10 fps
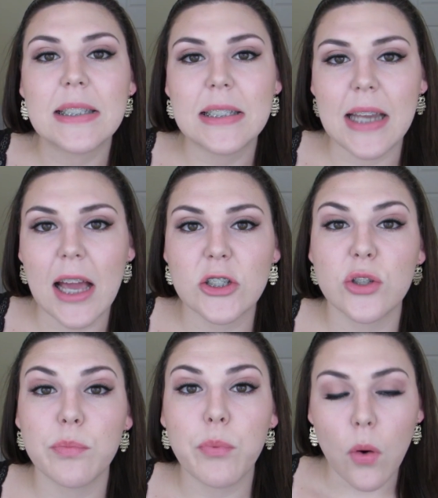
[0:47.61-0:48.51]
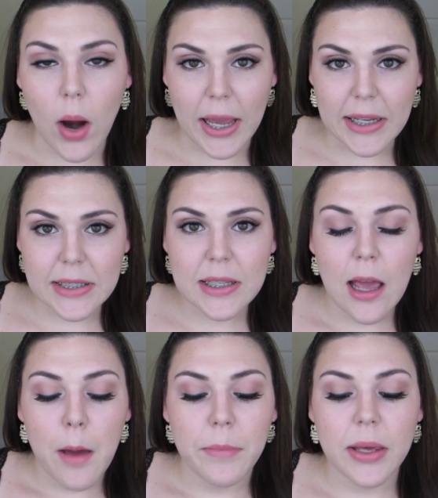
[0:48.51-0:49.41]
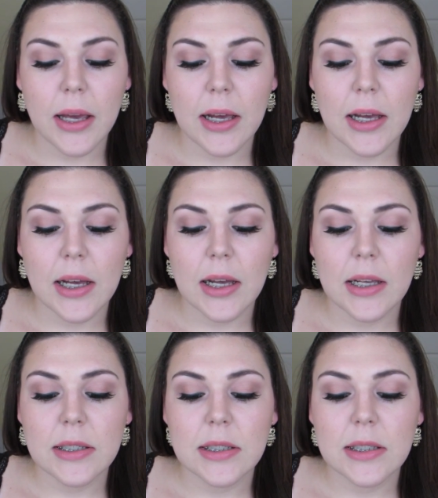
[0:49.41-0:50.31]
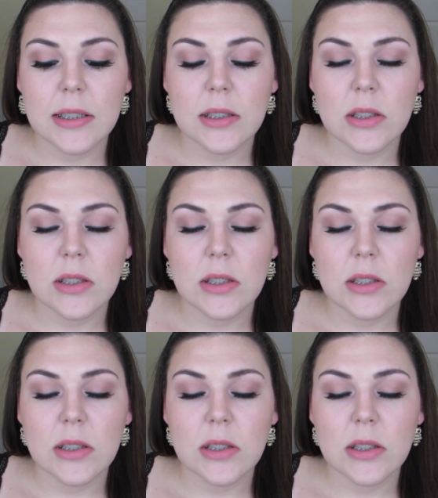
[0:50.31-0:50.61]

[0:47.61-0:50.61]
standard price because